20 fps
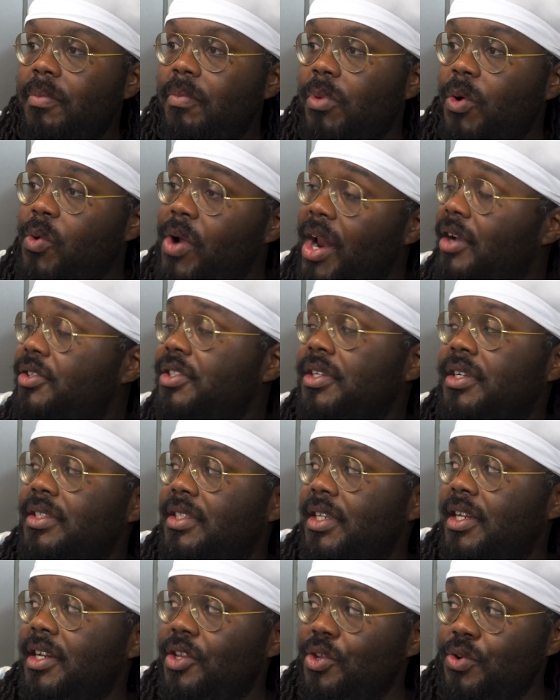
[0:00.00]
But what I was going to
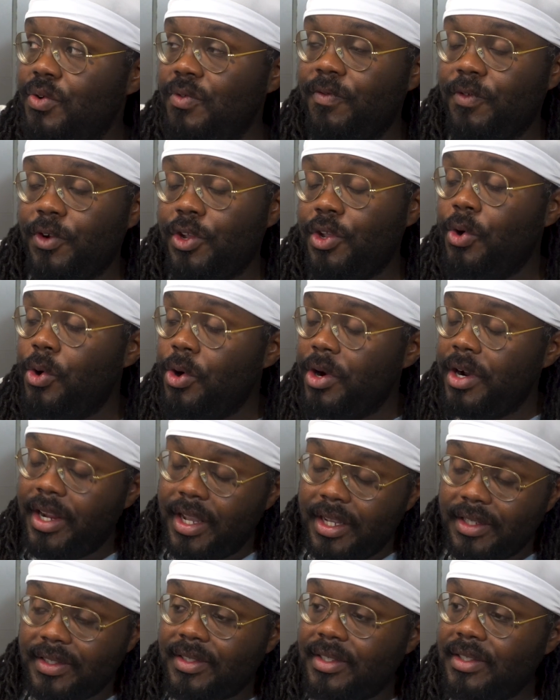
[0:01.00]
say to you, for
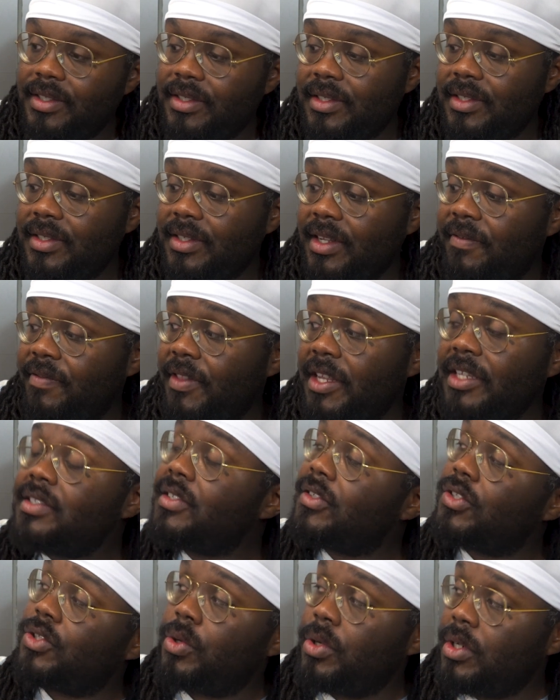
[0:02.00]
your instances, if this
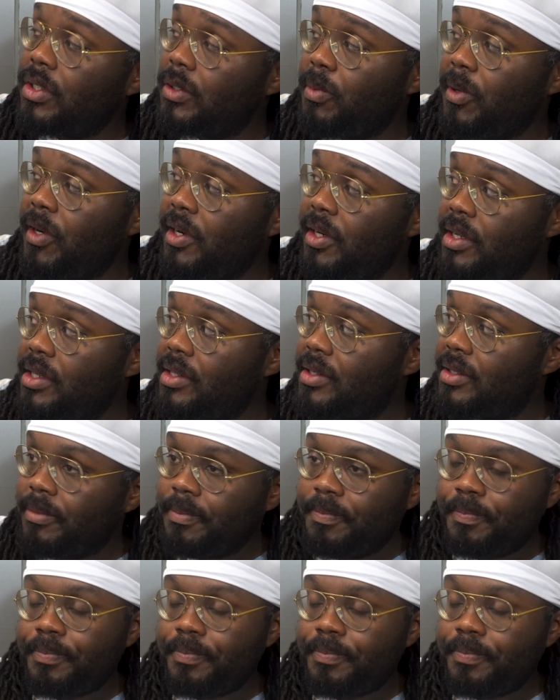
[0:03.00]
is your experience,